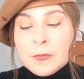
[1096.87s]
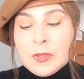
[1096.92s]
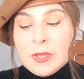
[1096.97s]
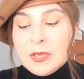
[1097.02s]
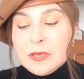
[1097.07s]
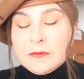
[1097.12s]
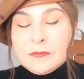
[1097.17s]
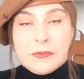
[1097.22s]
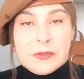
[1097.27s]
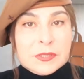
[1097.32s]

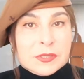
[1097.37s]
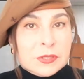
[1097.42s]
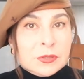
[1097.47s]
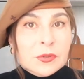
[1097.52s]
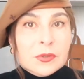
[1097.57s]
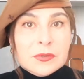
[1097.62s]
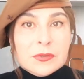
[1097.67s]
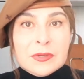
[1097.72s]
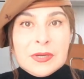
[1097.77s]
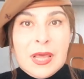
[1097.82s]
if it's
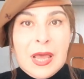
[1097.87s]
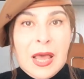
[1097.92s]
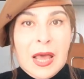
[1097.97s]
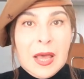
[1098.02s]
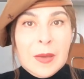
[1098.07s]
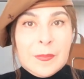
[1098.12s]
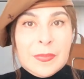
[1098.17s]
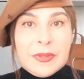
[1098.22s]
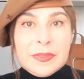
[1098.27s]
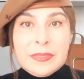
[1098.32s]
not gonna
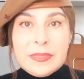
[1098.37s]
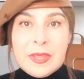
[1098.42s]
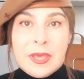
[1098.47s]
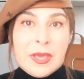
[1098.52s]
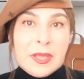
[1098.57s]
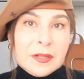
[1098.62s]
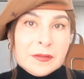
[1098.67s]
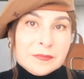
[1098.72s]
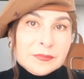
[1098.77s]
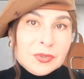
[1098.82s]
happen
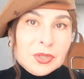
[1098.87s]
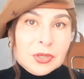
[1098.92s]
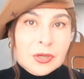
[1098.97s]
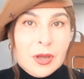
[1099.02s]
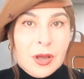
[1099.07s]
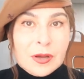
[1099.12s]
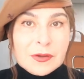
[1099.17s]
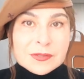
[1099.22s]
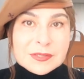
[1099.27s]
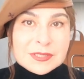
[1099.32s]
then you know